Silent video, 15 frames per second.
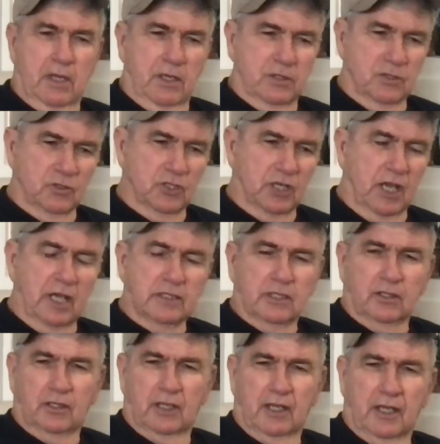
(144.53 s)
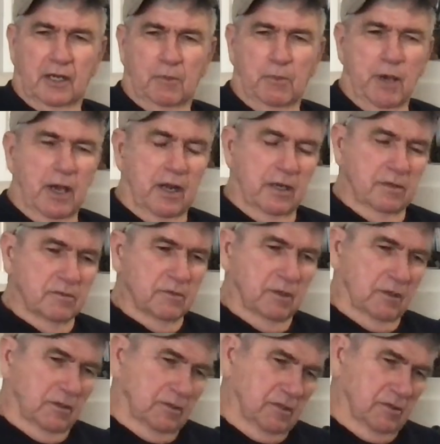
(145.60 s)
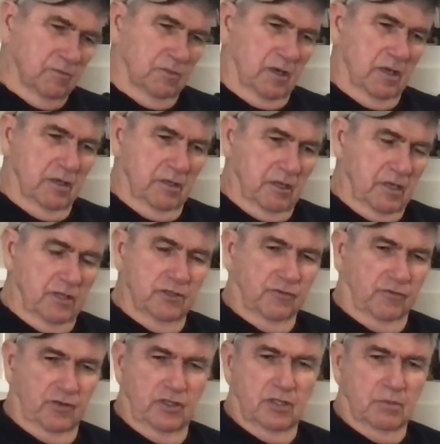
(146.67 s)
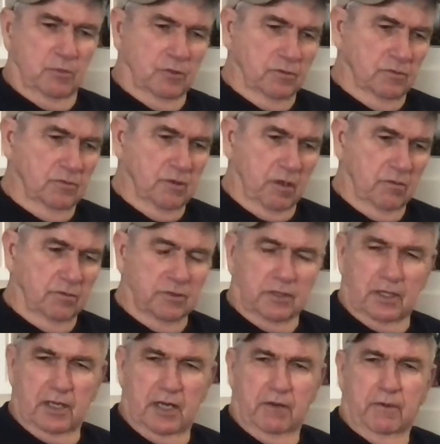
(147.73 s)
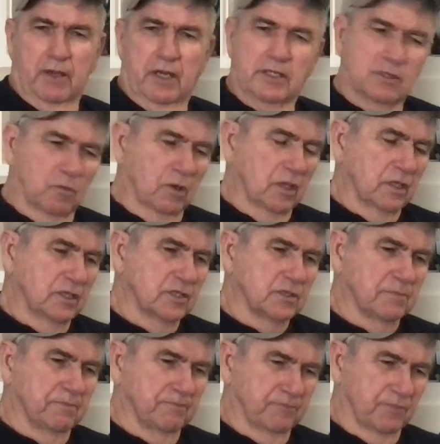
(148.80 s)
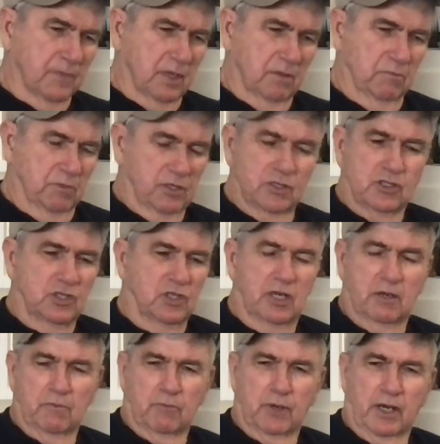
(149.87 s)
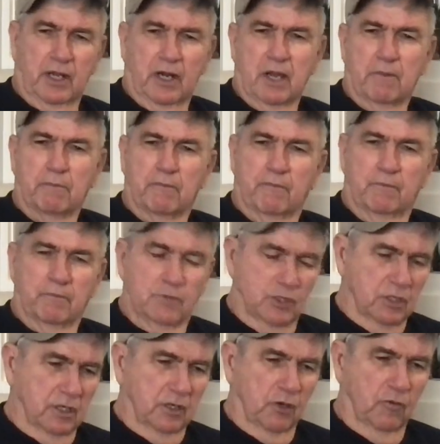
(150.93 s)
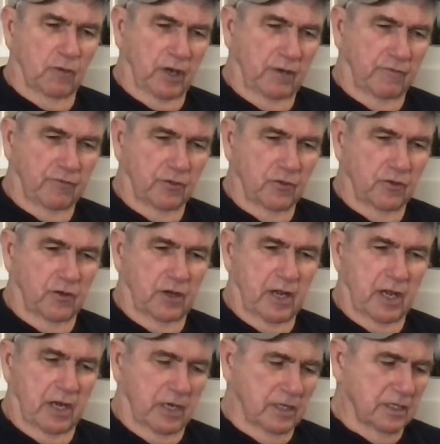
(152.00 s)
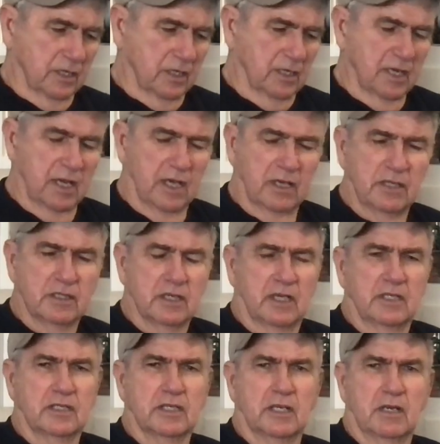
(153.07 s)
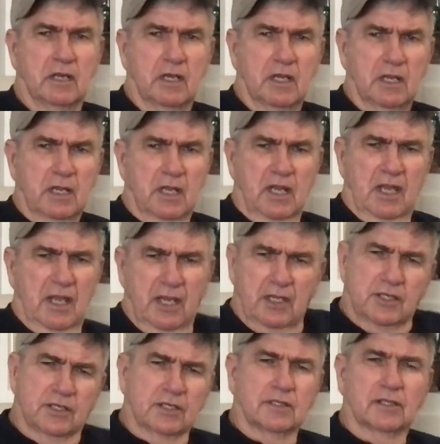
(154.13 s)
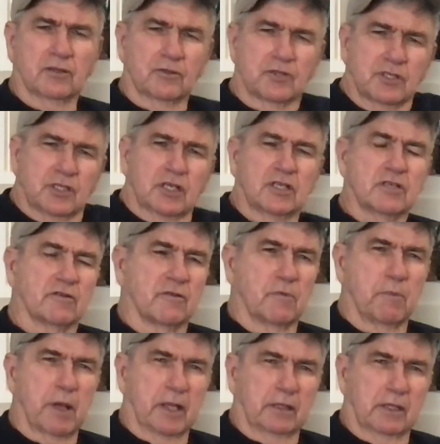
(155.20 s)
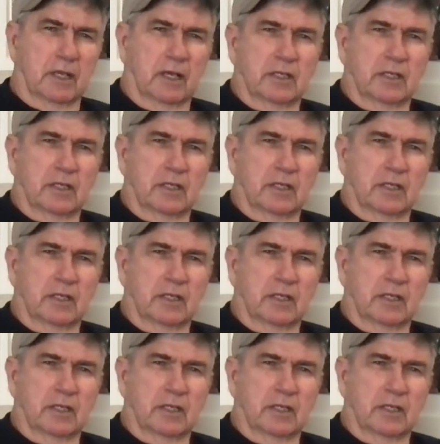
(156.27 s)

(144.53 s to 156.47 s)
So she got to thinking about it and thought, you know what, it is feasible. Who knows? Anyway, I said, well, but she didn't bring it up. She didn't go any further than that. I said, yeah, I said, he's just a little sensitive about that.